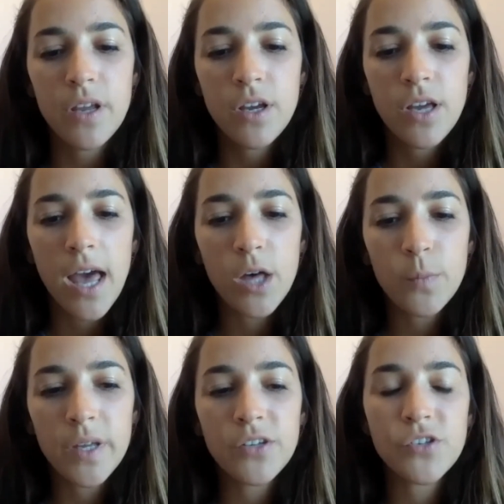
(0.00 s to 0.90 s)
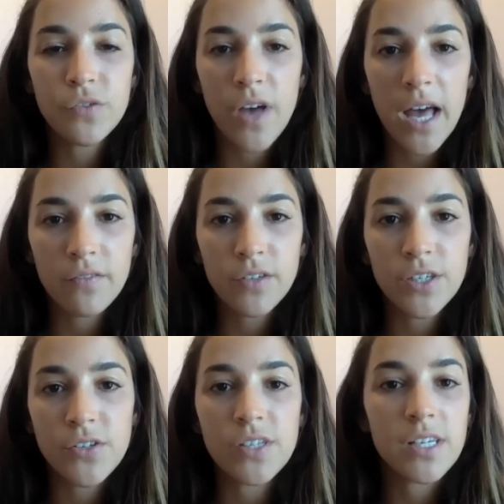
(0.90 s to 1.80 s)
helping
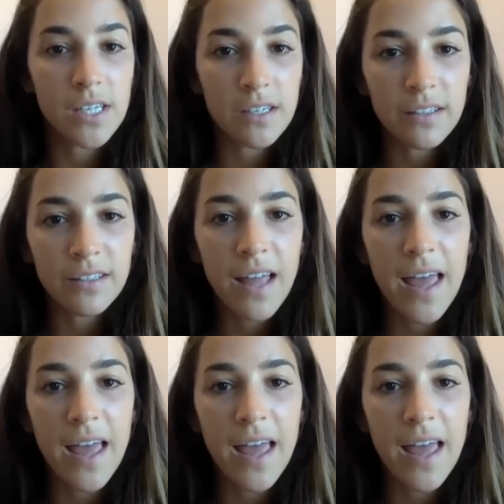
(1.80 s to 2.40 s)
survivors heal. And,